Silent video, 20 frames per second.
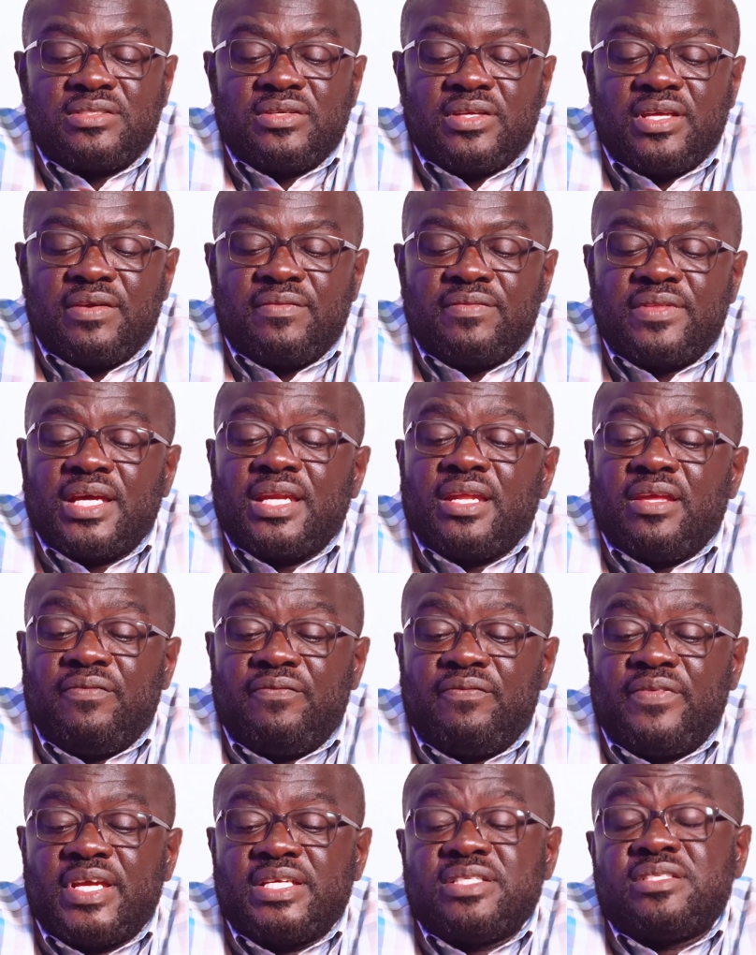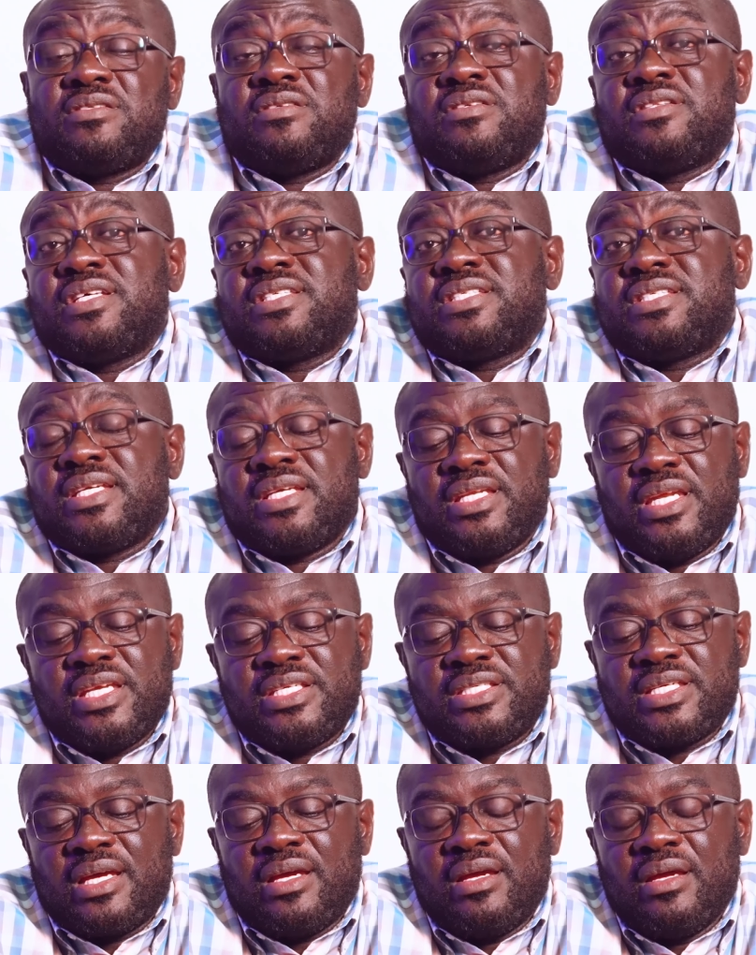to give that effect to the
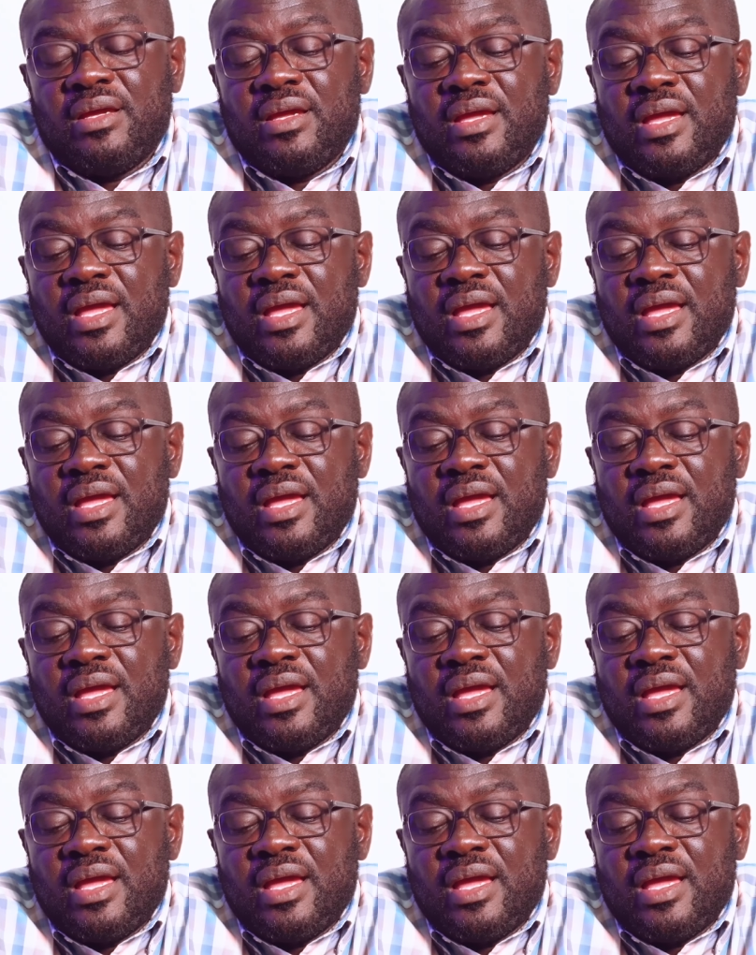signature